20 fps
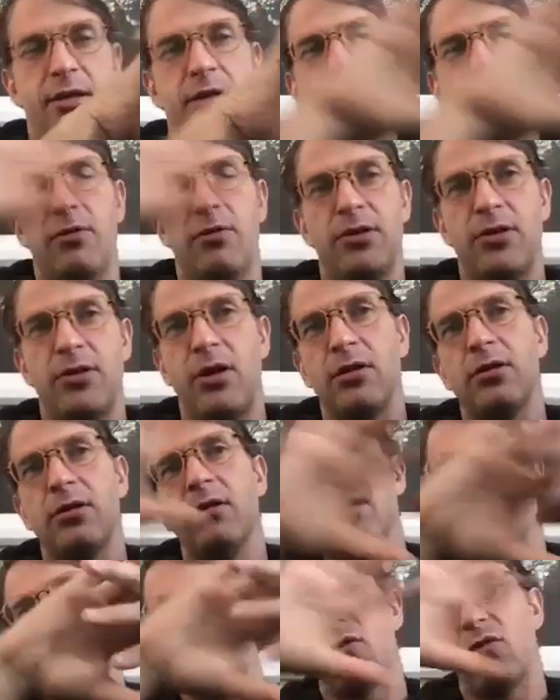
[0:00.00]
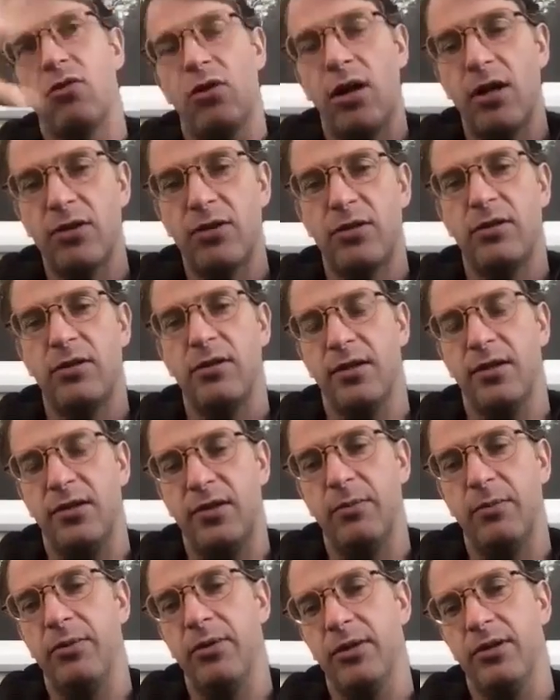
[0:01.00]
the horizontal across
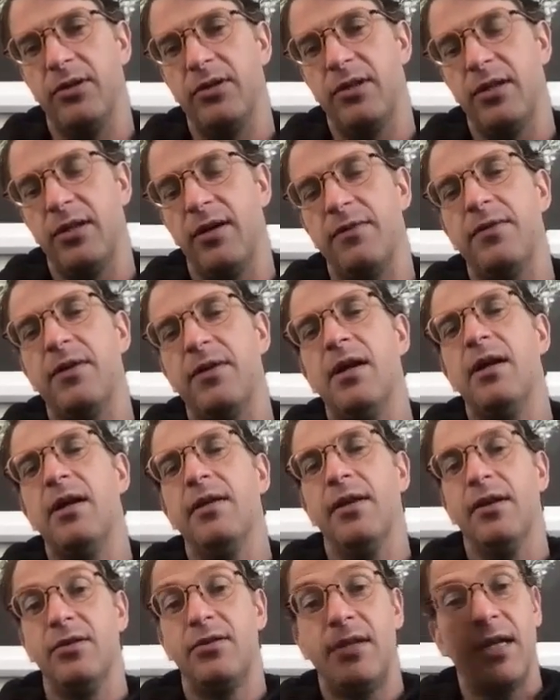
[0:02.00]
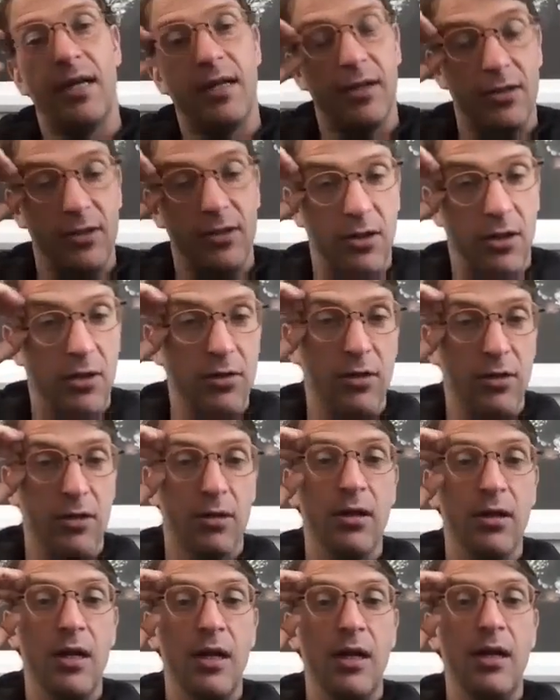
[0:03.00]
discipline stuff that has taken us
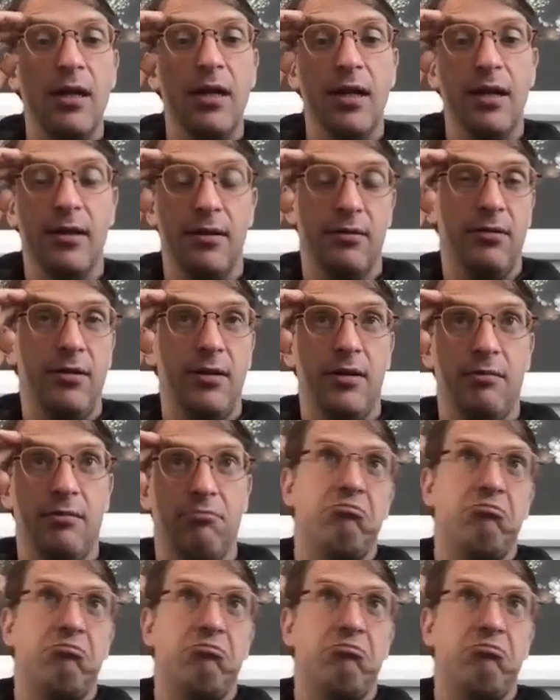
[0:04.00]
longer, and